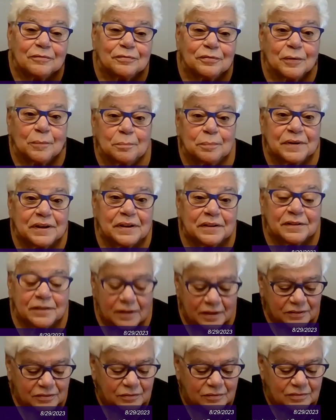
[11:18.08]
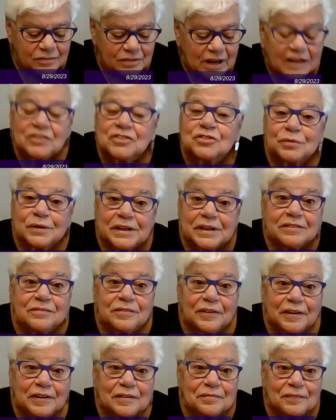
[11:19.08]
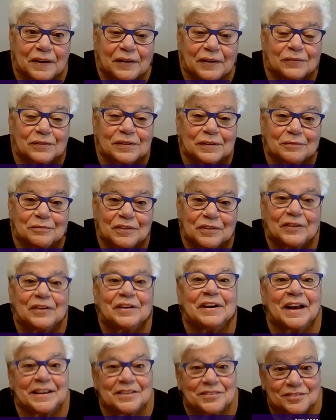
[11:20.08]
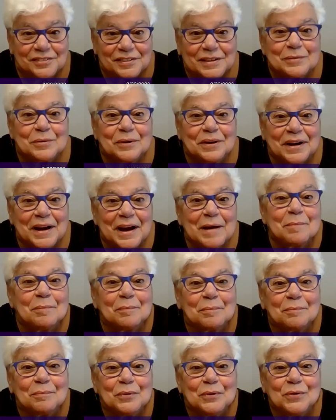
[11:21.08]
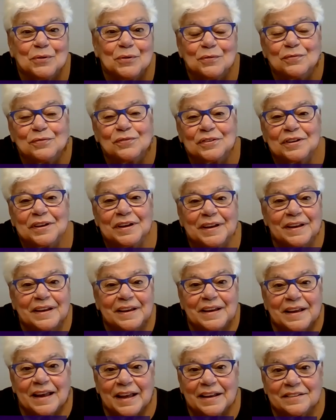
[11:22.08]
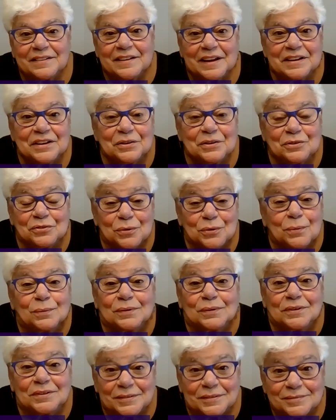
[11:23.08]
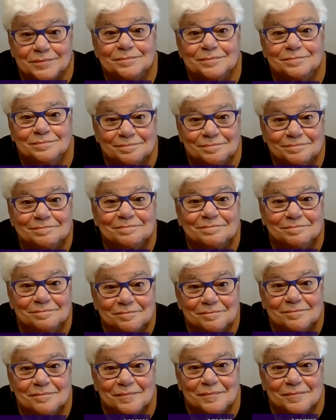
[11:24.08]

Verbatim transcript: and from being not treated very fair, very nicely when I moved at ten years old. And